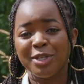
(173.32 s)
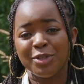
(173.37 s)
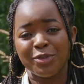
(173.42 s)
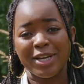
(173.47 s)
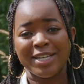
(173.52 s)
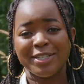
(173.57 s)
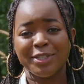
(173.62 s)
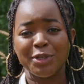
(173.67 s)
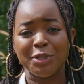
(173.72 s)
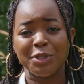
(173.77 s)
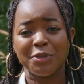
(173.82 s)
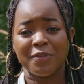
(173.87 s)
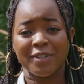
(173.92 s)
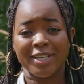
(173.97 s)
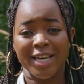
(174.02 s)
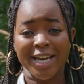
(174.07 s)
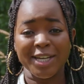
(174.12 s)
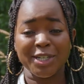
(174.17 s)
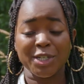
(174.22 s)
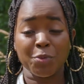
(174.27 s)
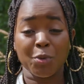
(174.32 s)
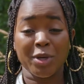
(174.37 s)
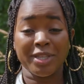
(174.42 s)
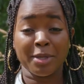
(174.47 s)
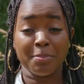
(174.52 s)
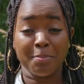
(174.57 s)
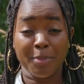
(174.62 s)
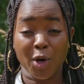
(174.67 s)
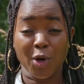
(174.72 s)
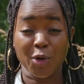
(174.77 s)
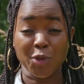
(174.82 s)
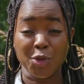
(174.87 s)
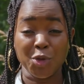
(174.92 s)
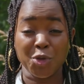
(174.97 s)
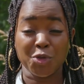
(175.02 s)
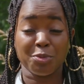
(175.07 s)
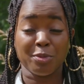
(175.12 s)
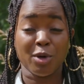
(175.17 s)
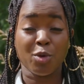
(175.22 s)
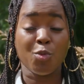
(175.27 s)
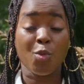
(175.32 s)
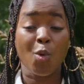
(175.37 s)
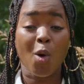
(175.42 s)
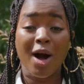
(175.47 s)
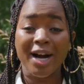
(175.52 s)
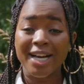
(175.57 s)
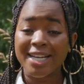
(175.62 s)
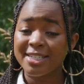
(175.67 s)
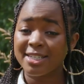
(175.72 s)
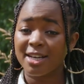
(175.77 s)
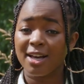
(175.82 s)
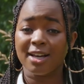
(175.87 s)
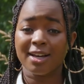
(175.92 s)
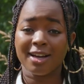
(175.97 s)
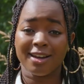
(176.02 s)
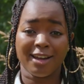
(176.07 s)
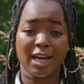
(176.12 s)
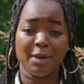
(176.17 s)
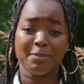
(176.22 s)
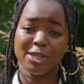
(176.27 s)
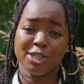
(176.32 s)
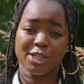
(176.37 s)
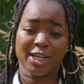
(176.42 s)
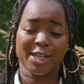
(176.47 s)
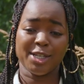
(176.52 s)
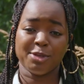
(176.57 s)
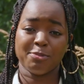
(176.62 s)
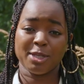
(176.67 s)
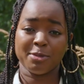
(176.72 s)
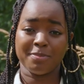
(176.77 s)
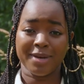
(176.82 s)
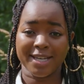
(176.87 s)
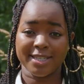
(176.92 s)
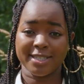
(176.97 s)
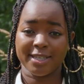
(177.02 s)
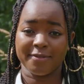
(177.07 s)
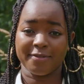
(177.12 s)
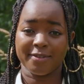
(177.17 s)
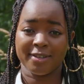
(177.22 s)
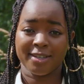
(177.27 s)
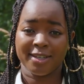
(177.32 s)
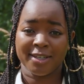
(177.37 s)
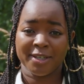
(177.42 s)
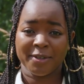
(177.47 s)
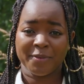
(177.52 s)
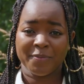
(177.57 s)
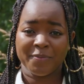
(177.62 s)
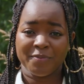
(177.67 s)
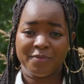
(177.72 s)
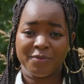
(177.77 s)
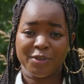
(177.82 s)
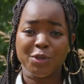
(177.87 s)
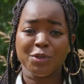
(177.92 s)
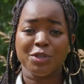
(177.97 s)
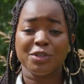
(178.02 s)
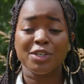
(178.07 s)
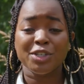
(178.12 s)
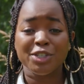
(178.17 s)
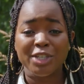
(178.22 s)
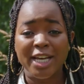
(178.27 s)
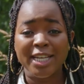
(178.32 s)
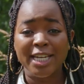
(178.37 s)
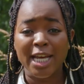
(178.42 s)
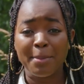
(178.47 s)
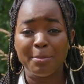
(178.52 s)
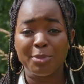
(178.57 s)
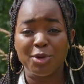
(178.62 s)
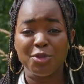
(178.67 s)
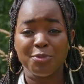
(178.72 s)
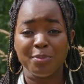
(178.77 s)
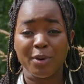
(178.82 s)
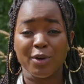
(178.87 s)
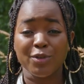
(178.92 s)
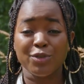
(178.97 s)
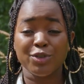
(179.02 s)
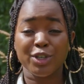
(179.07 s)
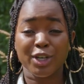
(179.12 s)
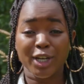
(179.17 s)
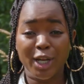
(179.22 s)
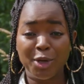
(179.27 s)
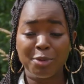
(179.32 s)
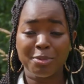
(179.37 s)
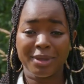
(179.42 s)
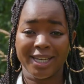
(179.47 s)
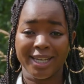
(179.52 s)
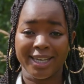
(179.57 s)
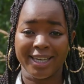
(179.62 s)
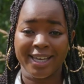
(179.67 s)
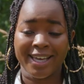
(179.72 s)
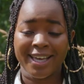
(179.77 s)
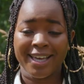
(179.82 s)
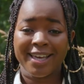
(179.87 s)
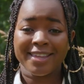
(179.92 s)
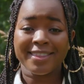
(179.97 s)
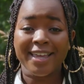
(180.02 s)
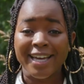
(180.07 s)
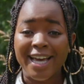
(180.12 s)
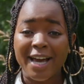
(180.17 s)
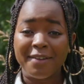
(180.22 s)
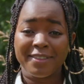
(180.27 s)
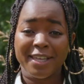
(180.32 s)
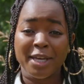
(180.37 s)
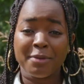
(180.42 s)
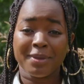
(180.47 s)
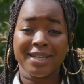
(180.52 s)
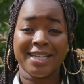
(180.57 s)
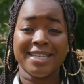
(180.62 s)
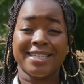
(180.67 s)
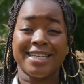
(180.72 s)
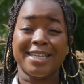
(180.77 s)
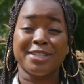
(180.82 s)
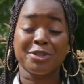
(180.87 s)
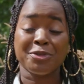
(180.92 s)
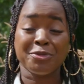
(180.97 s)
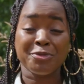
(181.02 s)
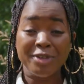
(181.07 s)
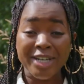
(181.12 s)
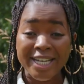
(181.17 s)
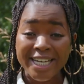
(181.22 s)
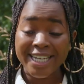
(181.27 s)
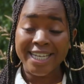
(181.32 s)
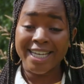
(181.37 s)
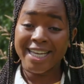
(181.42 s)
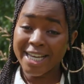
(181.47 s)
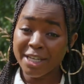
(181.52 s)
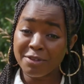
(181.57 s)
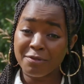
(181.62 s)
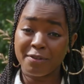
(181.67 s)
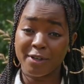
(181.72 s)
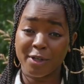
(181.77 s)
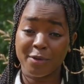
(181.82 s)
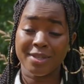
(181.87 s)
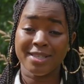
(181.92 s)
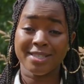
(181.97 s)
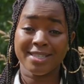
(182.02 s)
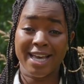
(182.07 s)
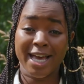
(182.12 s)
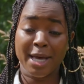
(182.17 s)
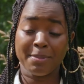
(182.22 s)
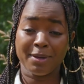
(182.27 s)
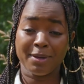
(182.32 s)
address eutrophication within ponds from a wider climate change perspective. Due to the sheer number of ponds globally, they have the ability to really influence air